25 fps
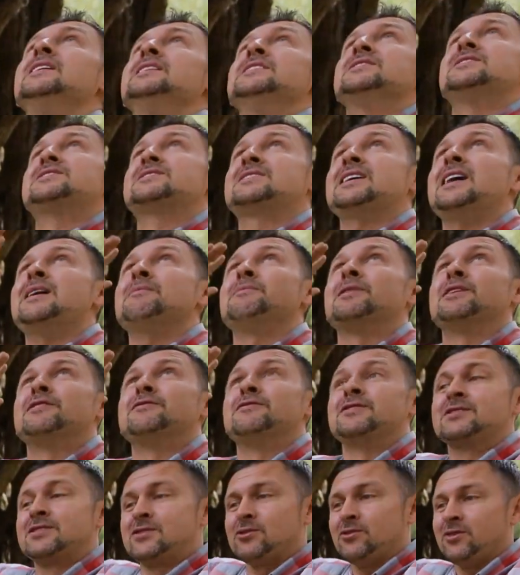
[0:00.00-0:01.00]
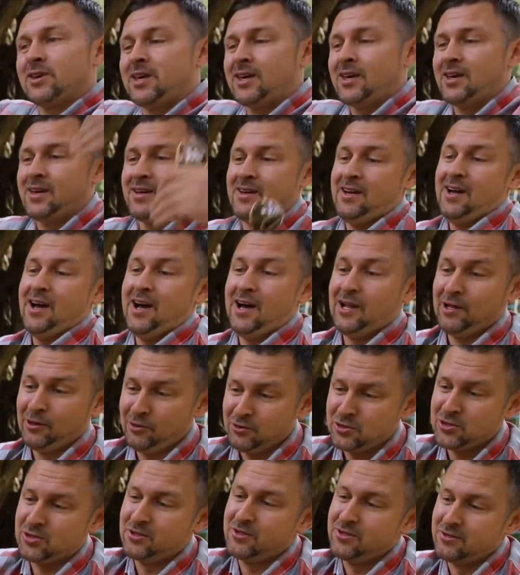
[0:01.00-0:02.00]
The olive trees are tall,
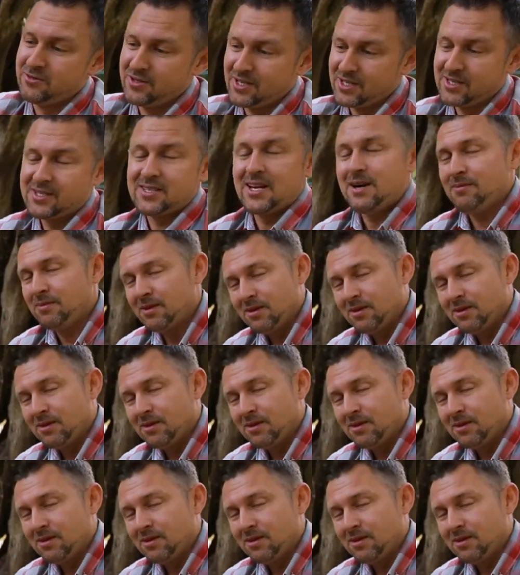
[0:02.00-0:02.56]
yet the horses are